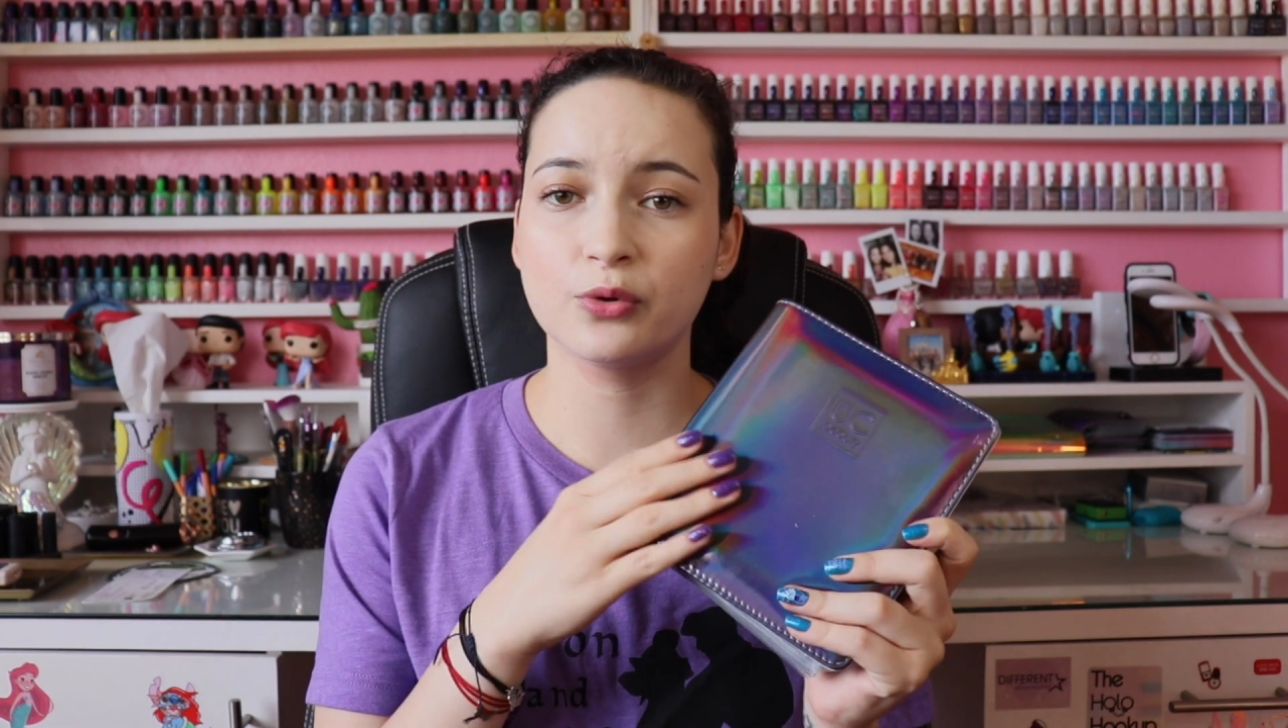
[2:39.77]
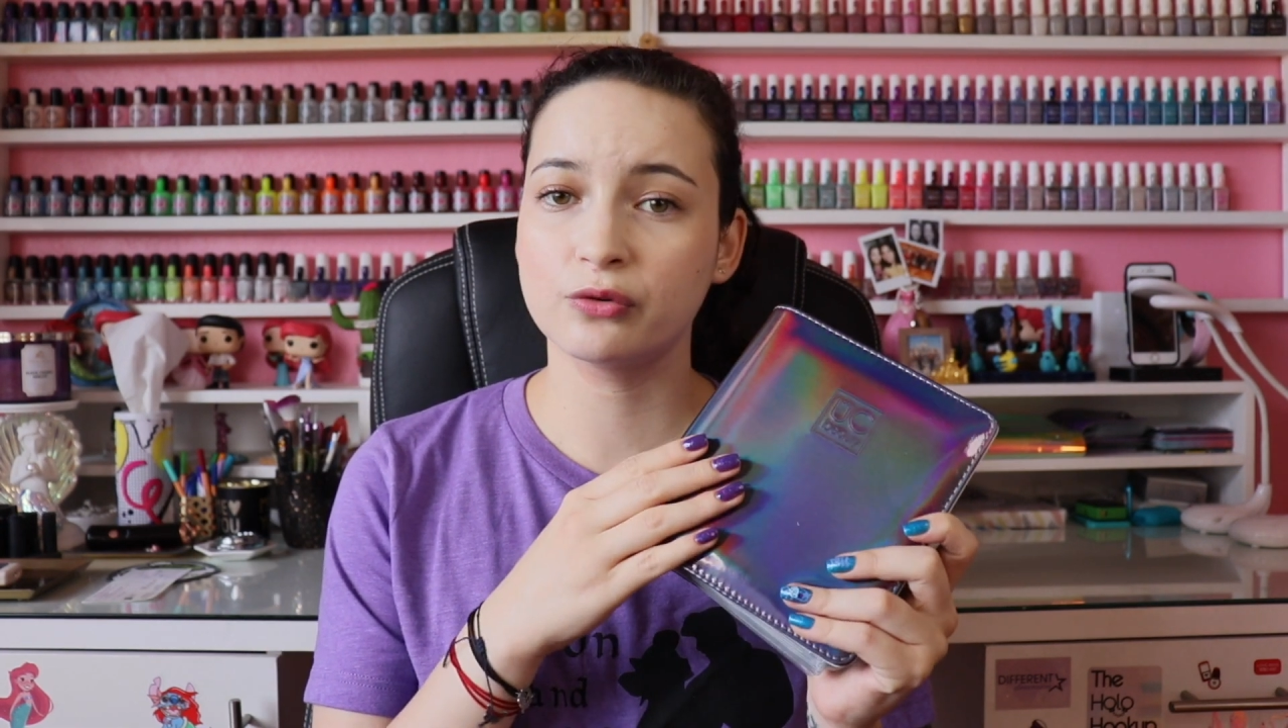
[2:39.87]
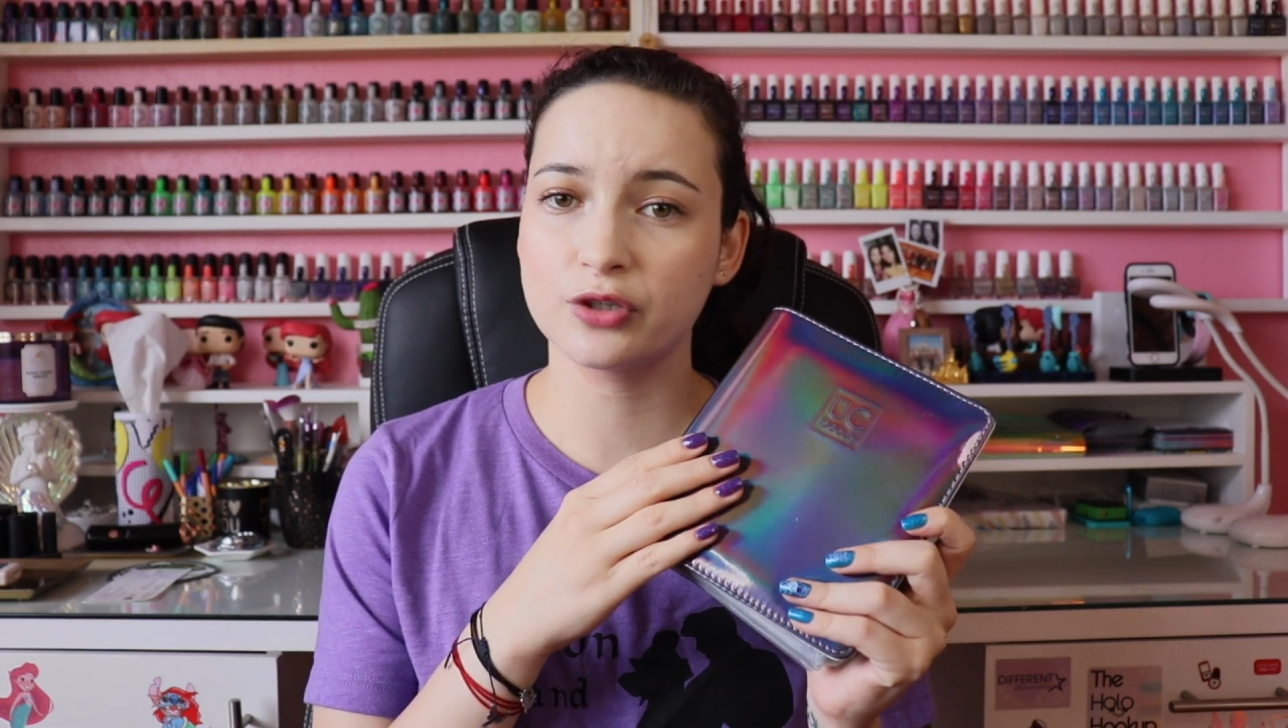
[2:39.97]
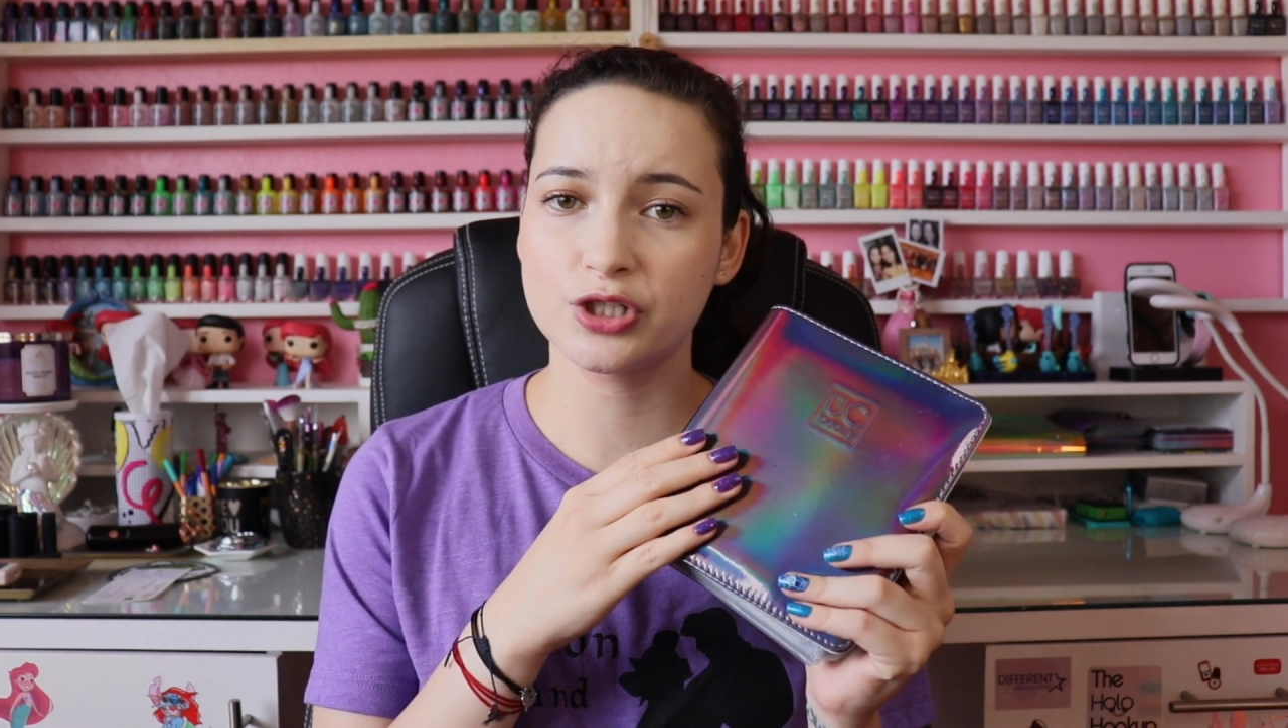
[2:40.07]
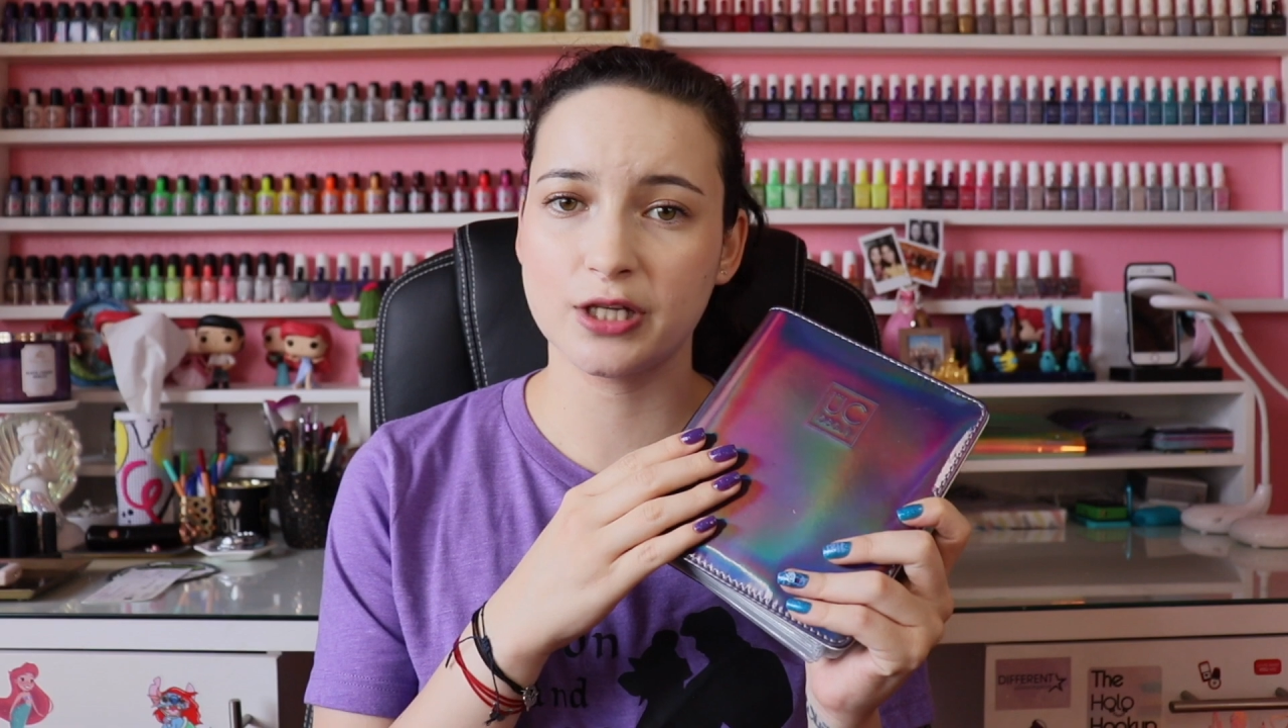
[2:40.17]

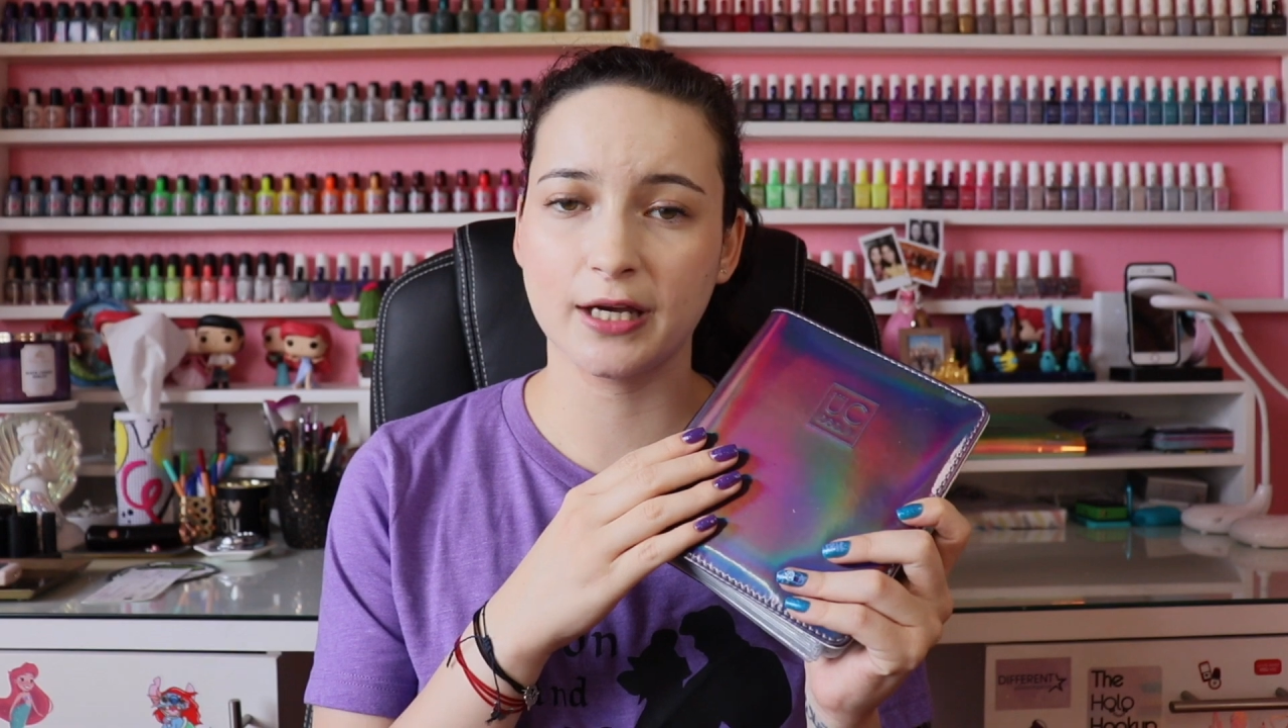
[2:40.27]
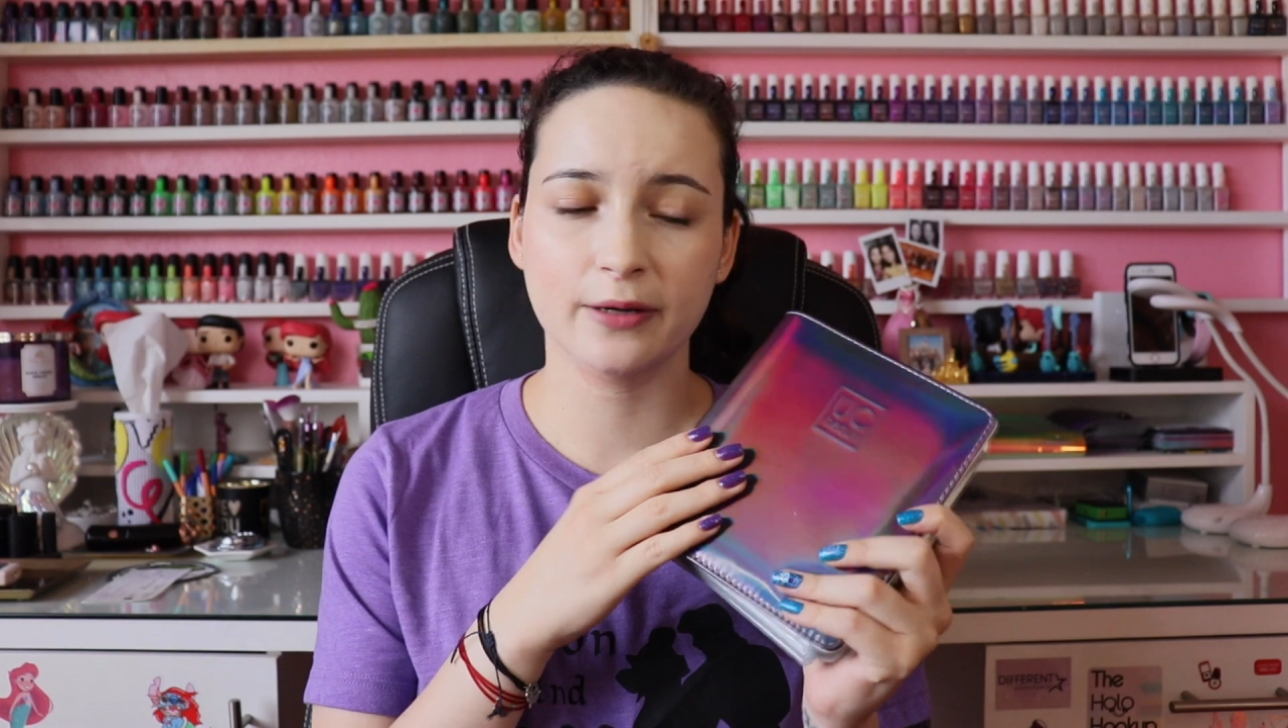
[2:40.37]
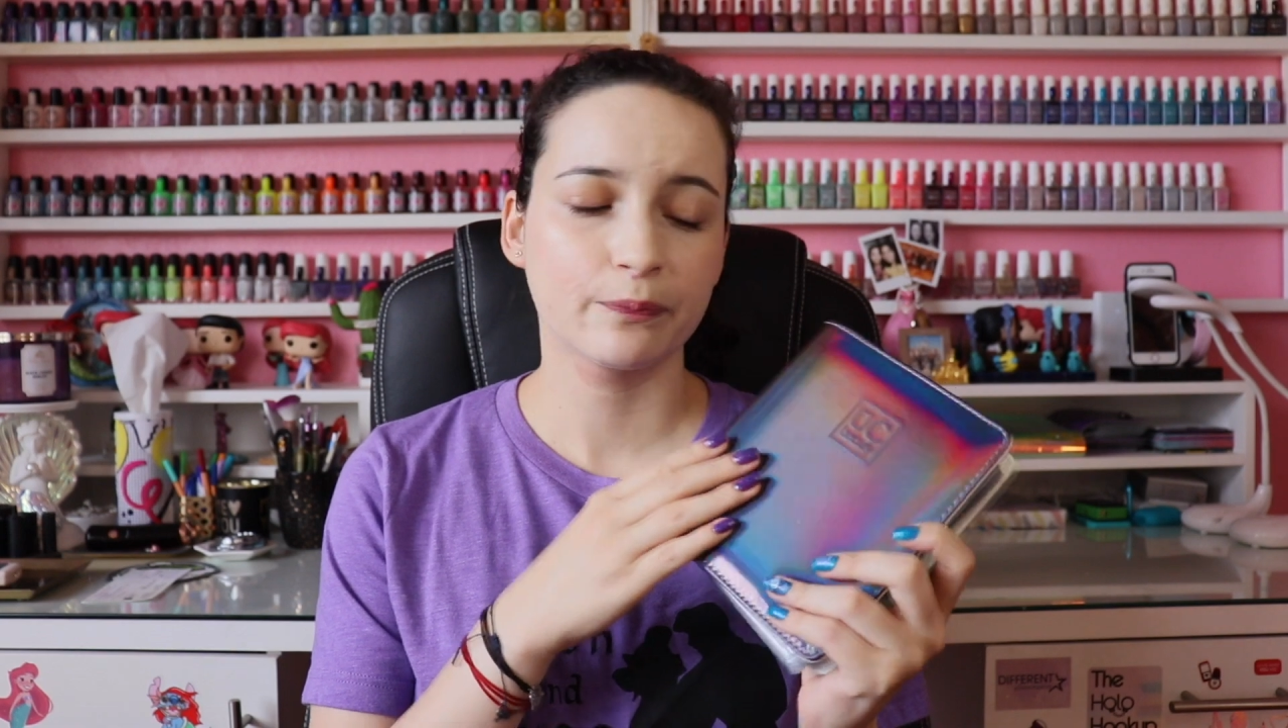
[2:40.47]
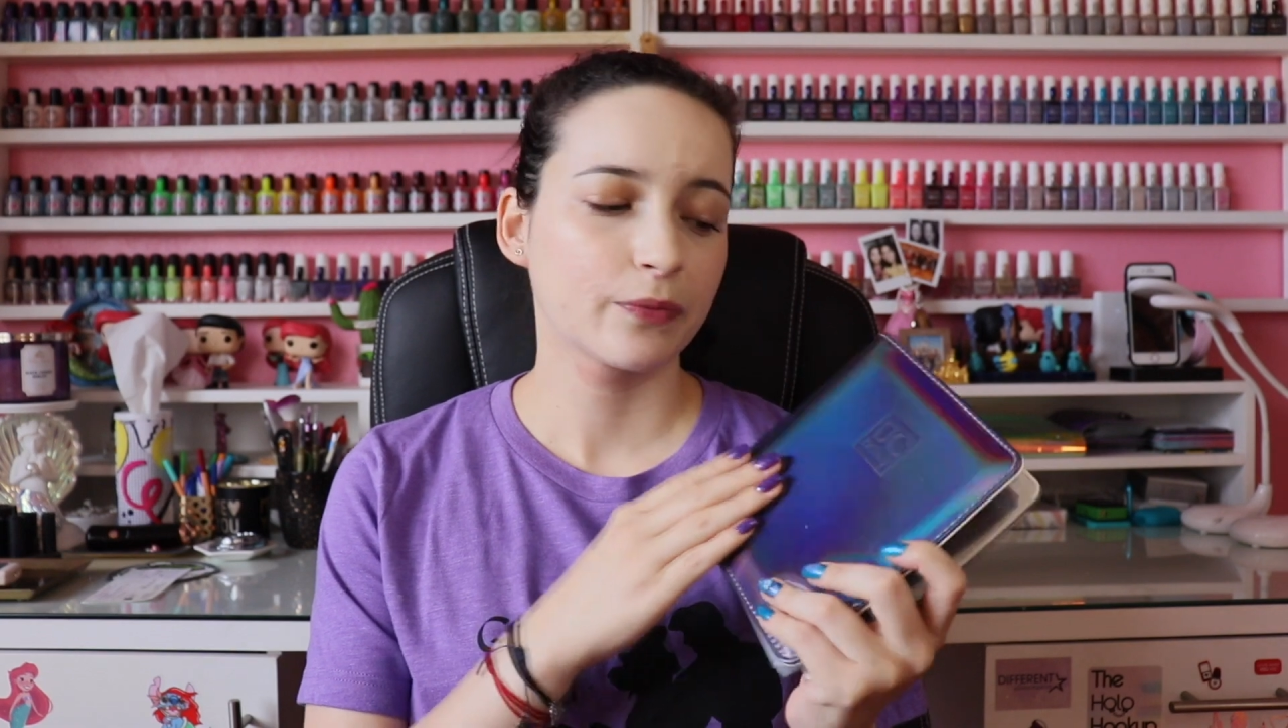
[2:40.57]
UberChic,